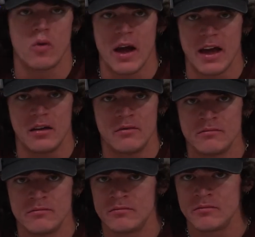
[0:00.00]
way
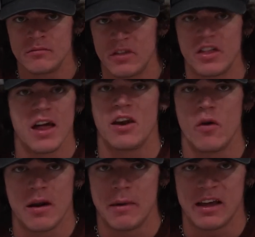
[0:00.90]
that I know
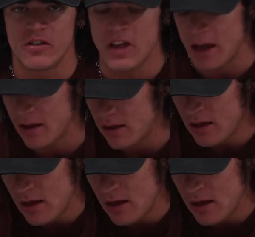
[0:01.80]
how to make a steak.